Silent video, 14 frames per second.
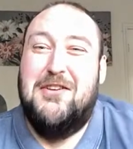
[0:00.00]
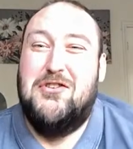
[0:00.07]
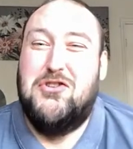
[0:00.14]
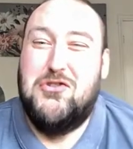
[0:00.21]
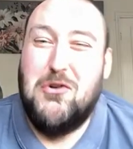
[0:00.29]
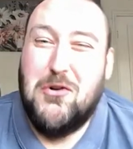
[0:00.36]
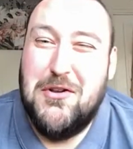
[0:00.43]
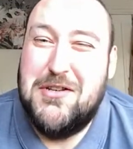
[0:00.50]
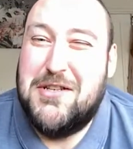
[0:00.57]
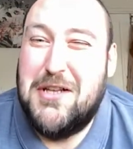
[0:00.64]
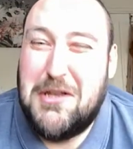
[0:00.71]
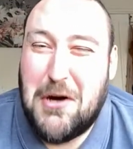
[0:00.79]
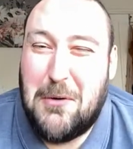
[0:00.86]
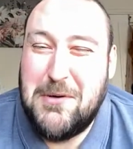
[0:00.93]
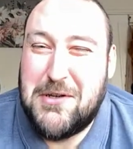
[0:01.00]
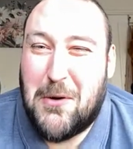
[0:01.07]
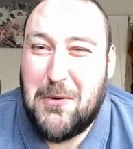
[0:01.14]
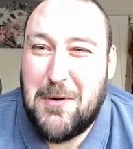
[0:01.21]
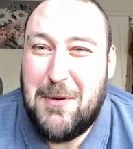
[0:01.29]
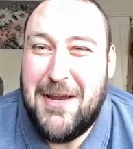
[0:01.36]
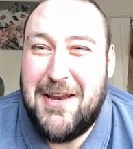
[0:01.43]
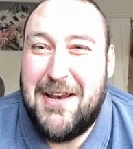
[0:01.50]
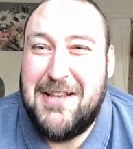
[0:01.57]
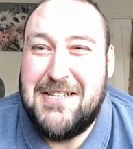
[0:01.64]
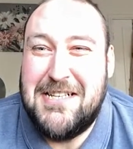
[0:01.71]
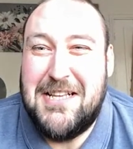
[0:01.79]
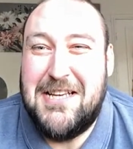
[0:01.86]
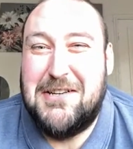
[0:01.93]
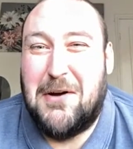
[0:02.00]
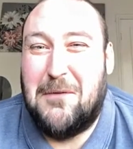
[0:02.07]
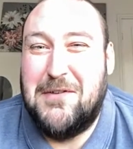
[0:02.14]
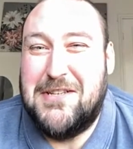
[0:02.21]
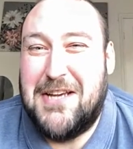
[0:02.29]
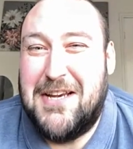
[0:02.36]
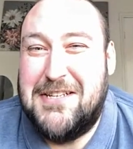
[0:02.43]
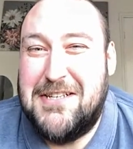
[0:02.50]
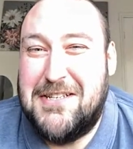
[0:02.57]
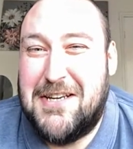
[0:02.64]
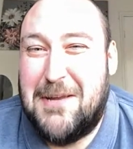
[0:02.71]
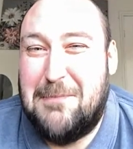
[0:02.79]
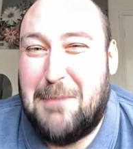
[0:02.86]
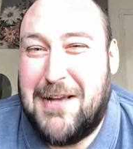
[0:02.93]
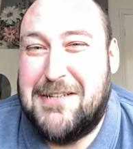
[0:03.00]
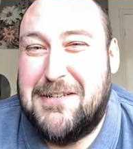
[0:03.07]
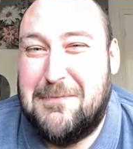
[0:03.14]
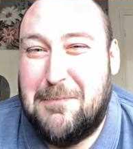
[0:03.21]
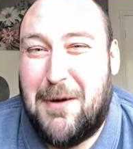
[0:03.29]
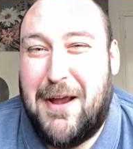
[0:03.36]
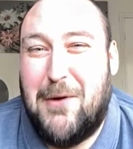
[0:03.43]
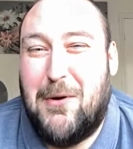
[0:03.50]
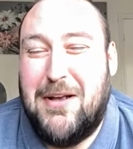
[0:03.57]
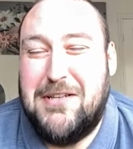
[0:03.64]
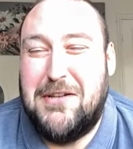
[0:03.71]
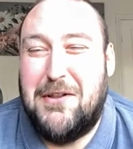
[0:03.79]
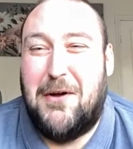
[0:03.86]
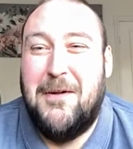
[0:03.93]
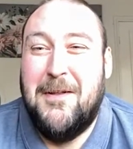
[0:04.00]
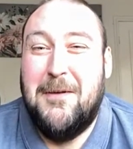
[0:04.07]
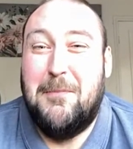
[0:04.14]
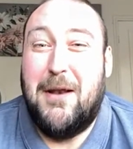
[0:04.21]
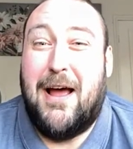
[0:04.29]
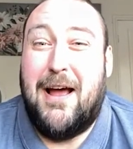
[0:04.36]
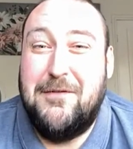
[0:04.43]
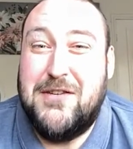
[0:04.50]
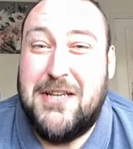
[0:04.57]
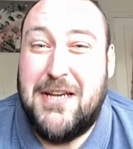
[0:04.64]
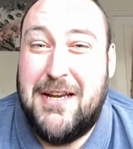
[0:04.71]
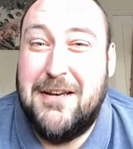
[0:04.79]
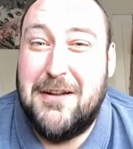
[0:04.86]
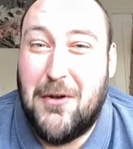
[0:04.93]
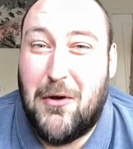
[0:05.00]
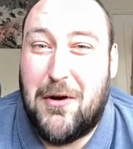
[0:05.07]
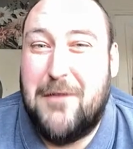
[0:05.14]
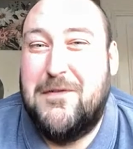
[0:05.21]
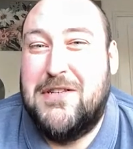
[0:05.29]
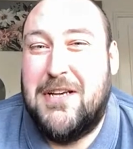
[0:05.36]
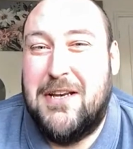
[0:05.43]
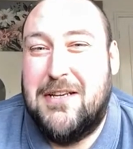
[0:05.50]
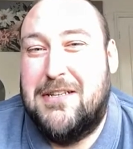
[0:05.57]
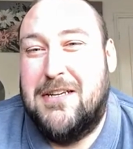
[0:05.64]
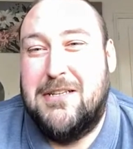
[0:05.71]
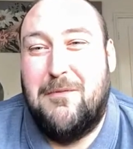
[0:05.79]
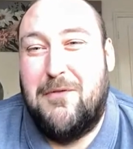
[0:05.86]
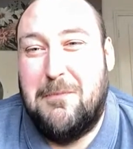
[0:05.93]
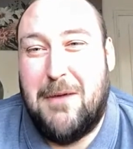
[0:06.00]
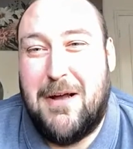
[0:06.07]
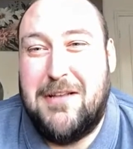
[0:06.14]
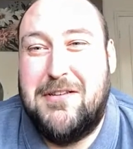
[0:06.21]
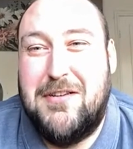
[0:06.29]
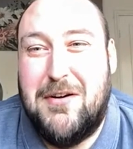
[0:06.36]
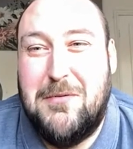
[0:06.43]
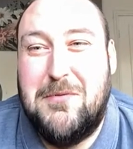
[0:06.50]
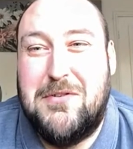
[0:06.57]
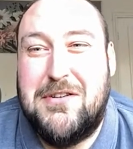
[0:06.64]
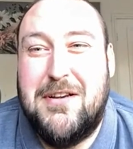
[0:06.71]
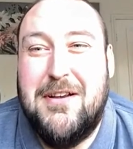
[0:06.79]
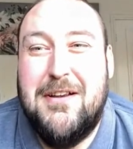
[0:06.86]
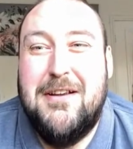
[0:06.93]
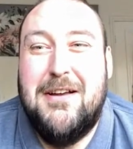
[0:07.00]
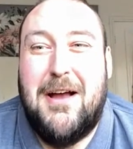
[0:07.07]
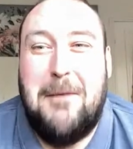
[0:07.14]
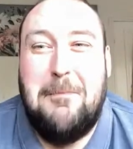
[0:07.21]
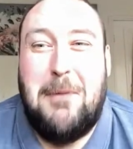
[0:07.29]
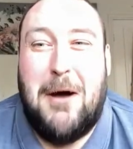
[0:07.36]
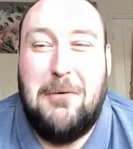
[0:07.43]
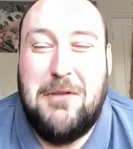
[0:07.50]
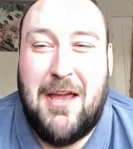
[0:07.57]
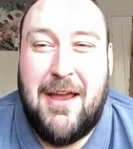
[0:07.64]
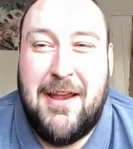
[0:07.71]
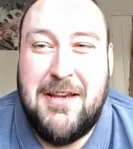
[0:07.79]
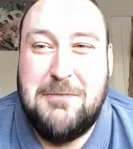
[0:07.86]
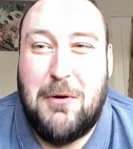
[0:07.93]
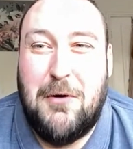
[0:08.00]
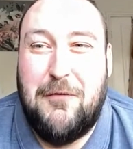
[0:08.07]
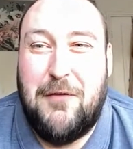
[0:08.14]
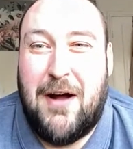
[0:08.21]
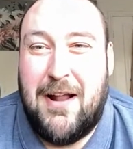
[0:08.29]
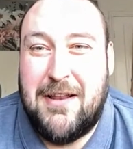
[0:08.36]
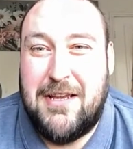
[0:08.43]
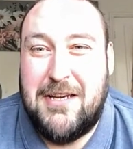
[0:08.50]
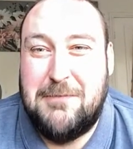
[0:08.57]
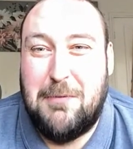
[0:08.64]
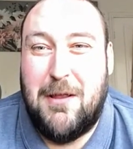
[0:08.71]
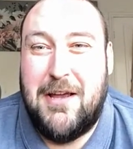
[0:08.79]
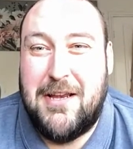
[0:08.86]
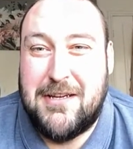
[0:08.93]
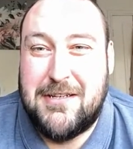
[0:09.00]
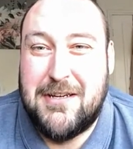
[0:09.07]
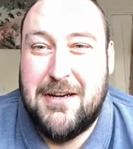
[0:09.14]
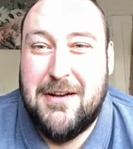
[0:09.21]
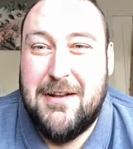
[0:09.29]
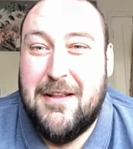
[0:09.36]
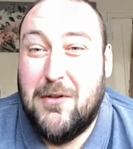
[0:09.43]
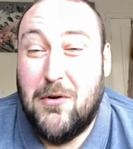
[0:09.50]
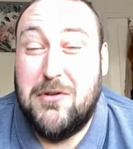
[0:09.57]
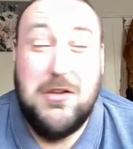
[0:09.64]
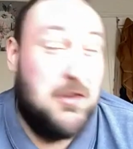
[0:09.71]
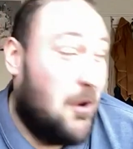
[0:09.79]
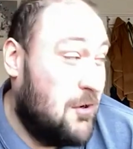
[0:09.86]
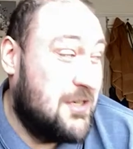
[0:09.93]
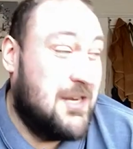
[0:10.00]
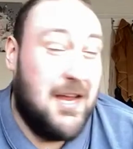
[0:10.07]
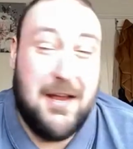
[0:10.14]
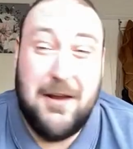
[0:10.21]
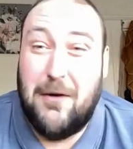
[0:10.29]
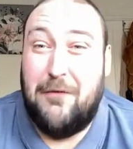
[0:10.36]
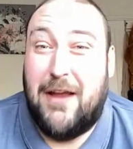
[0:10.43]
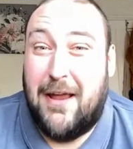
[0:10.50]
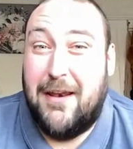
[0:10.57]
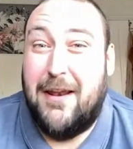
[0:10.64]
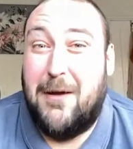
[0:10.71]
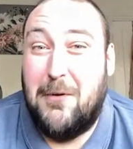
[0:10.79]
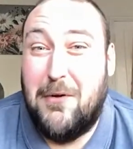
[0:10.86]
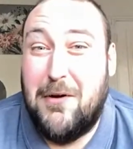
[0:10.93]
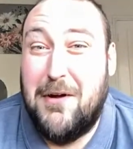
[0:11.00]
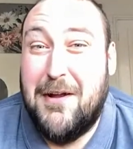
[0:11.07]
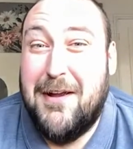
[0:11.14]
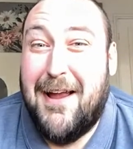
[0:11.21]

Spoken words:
struggles to throw his own opinion into these conversations, and it passes him by quite a lot. But I've seen a lot of cynicism from Matt Jones about the age profile of these players. Look, the dogs are kicking off again now, look.